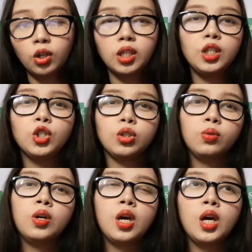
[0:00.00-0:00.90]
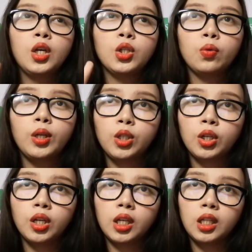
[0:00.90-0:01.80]
issue. So I
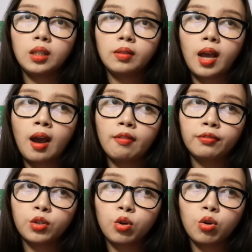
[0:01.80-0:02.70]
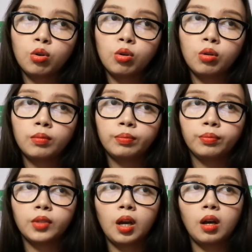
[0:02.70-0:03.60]
took it after
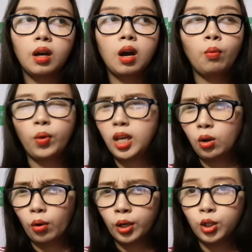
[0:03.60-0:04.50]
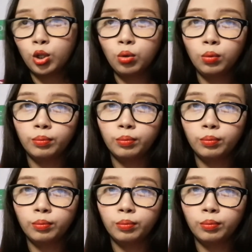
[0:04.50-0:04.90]
a week or 2,